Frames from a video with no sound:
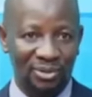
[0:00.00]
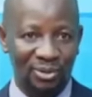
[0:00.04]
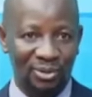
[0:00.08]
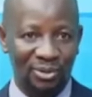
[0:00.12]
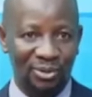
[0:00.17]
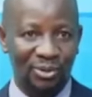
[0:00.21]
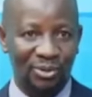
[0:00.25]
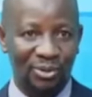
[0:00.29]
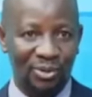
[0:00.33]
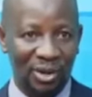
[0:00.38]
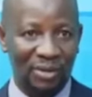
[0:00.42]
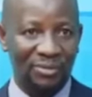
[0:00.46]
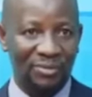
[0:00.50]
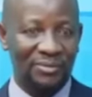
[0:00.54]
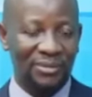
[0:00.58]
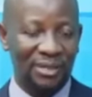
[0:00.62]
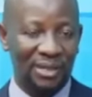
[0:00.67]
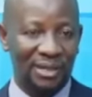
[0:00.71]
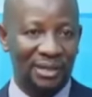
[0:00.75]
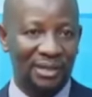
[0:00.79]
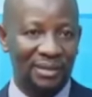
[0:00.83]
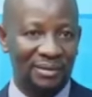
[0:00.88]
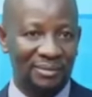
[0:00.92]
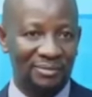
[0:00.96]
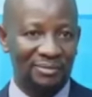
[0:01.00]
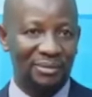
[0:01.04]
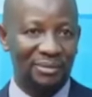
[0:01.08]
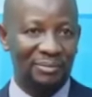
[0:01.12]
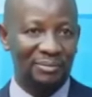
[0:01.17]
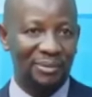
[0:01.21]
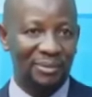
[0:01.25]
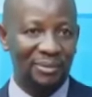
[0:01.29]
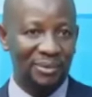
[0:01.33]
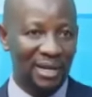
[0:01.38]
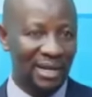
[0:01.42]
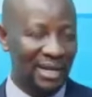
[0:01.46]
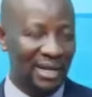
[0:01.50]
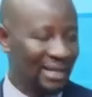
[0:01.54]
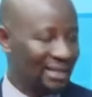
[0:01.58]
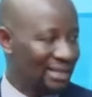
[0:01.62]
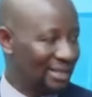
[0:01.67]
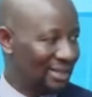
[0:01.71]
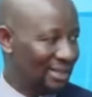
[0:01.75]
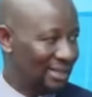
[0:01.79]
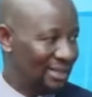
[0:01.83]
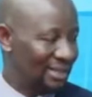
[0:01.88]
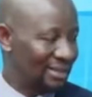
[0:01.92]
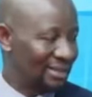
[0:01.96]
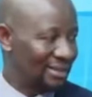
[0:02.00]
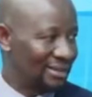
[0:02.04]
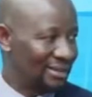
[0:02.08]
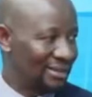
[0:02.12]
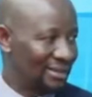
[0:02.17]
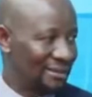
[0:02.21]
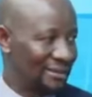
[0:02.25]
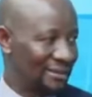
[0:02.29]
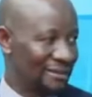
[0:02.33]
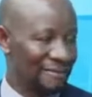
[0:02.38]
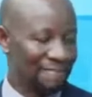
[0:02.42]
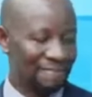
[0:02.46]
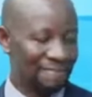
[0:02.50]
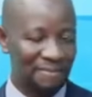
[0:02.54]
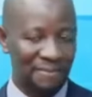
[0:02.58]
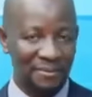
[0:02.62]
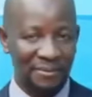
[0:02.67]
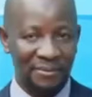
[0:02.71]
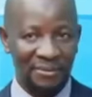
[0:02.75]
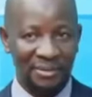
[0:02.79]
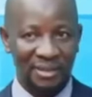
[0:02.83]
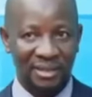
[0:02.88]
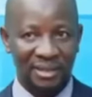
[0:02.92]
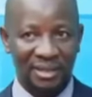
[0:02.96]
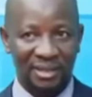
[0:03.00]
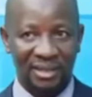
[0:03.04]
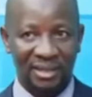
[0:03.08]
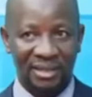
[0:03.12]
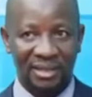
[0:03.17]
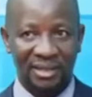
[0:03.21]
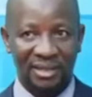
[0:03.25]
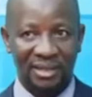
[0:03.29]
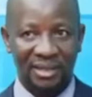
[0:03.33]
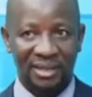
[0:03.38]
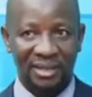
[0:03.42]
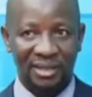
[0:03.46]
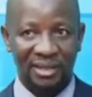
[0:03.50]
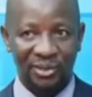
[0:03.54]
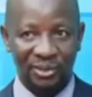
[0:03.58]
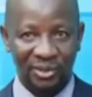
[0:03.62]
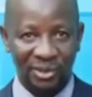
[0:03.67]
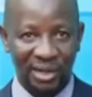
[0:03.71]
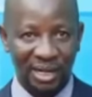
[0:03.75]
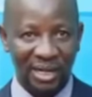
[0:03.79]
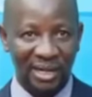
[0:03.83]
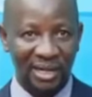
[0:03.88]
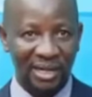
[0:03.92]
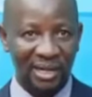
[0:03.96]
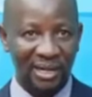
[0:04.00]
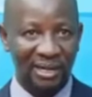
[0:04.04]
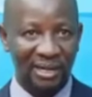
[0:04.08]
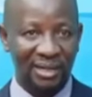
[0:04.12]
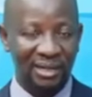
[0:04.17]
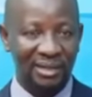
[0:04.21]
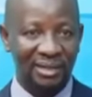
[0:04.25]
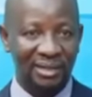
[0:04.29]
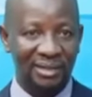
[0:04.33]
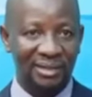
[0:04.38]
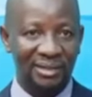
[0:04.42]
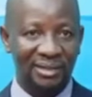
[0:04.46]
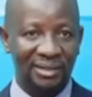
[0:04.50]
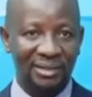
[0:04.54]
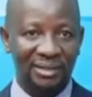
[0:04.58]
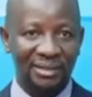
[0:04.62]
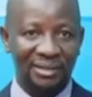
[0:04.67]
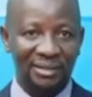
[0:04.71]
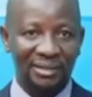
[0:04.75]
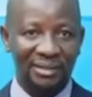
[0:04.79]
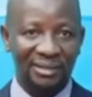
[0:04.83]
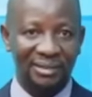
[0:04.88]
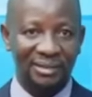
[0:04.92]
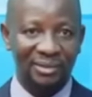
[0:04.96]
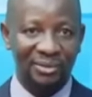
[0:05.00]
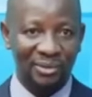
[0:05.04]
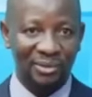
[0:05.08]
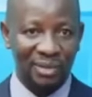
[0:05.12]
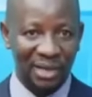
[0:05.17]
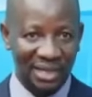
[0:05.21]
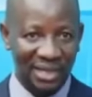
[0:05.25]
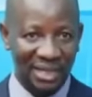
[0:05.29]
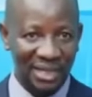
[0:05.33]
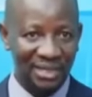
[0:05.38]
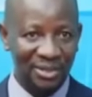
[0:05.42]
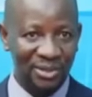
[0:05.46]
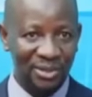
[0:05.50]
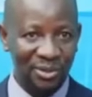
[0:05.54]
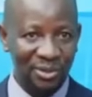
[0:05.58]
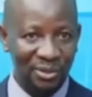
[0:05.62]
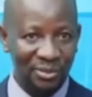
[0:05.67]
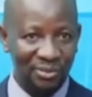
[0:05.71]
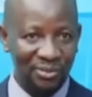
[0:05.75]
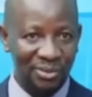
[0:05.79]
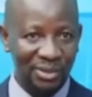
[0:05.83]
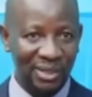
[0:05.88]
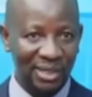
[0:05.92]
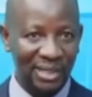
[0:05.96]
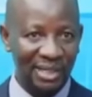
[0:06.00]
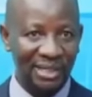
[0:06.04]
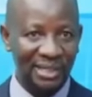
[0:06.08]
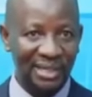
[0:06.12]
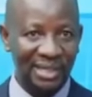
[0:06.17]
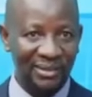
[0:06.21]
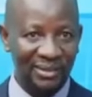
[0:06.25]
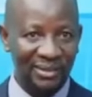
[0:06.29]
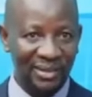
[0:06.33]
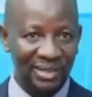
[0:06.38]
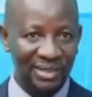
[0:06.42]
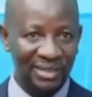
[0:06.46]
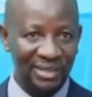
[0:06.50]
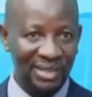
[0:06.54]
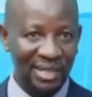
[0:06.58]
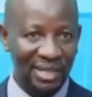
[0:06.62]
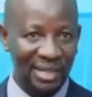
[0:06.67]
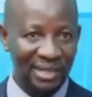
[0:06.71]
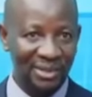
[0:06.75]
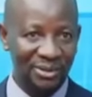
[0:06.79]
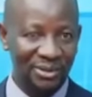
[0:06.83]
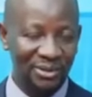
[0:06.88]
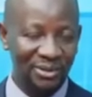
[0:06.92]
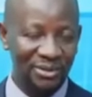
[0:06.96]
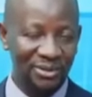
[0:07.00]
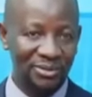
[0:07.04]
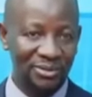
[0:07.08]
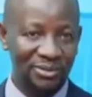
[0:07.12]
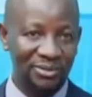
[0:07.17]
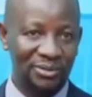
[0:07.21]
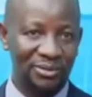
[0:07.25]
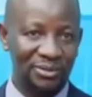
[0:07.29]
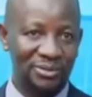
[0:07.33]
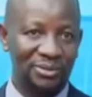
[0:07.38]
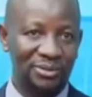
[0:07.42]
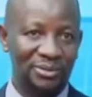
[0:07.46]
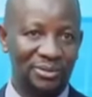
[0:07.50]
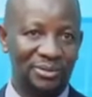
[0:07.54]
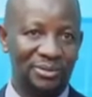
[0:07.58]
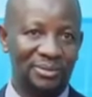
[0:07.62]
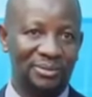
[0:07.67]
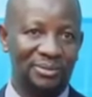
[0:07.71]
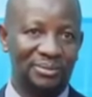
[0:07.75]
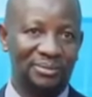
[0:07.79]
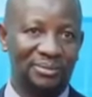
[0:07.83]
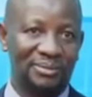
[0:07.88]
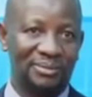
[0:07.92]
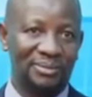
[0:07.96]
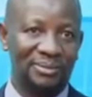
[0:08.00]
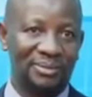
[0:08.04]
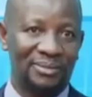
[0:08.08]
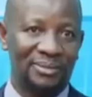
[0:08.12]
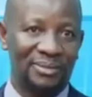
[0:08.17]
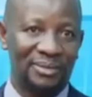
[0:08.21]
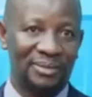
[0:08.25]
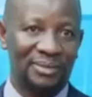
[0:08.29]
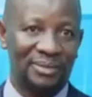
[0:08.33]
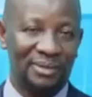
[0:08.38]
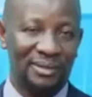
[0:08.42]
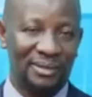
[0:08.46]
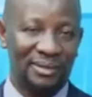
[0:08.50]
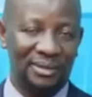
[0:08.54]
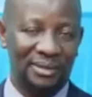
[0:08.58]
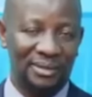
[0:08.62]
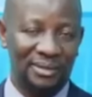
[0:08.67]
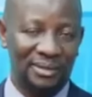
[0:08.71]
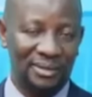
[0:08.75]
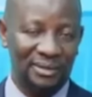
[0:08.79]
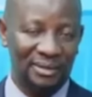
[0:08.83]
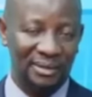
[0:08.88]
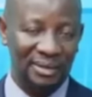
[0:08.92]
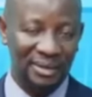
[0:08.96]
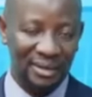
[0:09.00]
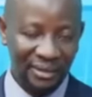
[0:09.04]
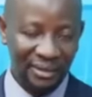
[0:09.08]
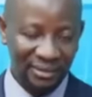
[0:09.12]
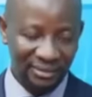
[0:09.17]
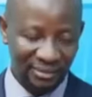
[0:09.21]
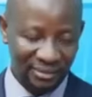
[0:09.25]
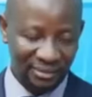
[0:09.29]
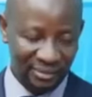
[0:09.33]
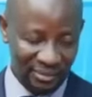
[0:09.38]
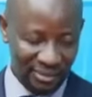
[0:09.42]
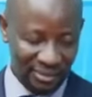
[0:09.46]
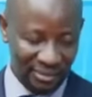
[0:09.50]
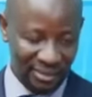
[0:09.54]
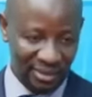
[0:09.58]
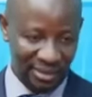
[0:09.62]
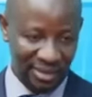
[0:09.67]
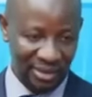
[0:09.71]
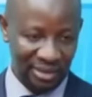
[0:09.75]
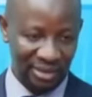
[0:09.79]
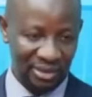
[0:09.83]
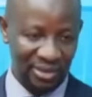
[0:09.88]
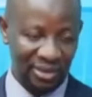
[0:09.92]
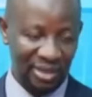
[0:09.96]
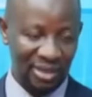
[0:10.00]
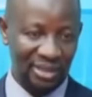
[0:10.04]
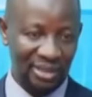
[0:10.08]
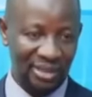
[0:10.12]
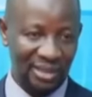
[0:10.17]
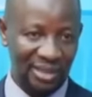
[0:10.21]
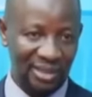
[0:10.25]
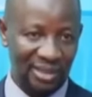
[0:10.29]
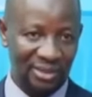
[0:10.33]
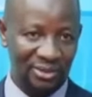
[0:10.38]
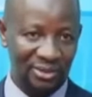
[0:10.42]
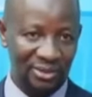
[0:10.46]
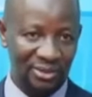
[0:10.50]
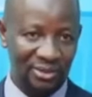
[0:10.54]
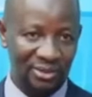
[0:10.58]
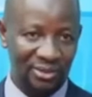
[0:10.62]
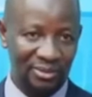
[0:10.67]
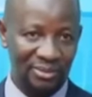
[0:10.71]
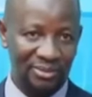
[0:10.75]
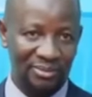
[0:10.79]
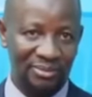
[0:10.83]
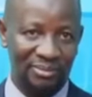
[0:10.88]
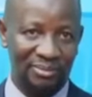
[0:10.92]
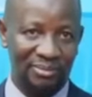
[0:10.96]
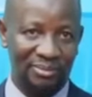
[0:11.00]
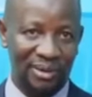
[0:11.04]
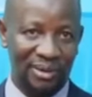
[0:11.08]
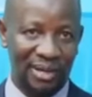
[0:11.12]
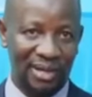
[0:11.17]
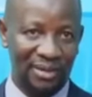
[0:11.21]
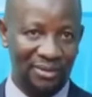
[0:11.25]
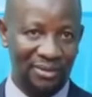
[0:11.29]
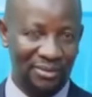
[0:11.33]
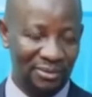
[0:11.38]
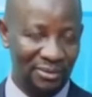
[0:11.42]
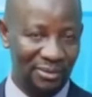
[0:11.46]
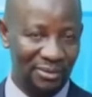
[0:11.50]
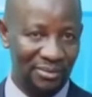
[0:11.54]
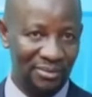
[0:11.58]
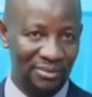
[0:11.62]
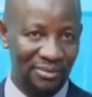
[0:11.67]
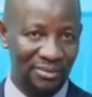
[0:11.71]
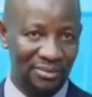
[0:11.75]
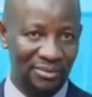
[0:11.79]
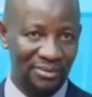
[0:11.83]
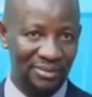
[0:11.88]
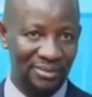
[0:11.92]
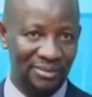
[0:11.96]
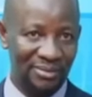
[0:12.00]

to look after people who are running it. In Uganda, what has complicated our discussions for the joint electoral platform